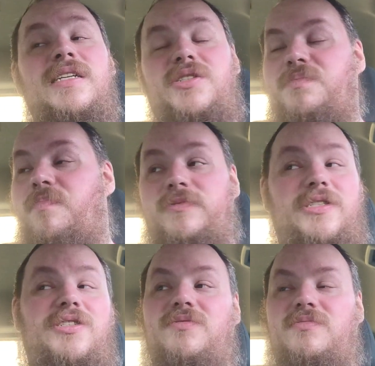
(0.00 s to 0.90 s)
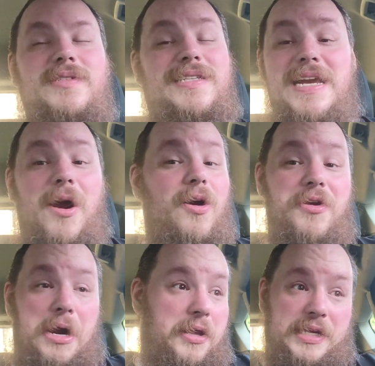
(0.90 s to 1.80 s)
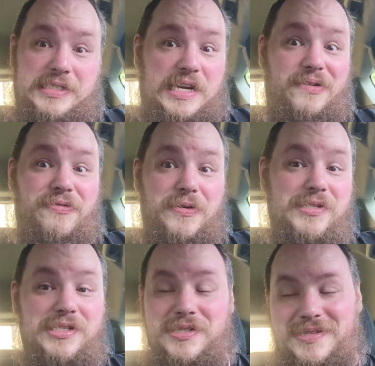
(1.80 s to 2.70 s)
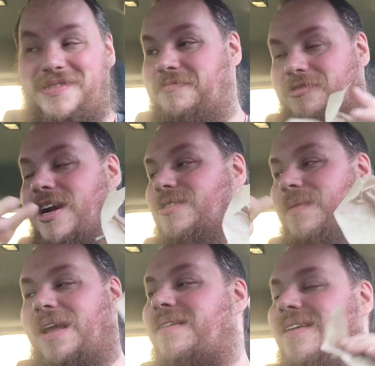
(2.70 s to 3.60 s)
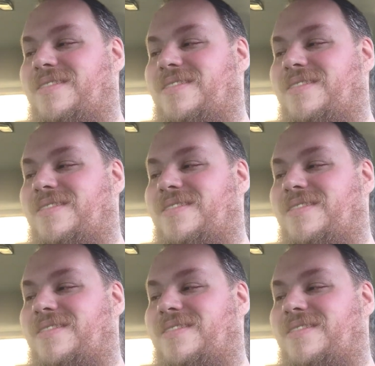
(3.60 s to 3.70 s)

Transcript: It's, it's, it's gnarly stuff, folks. Just trust me.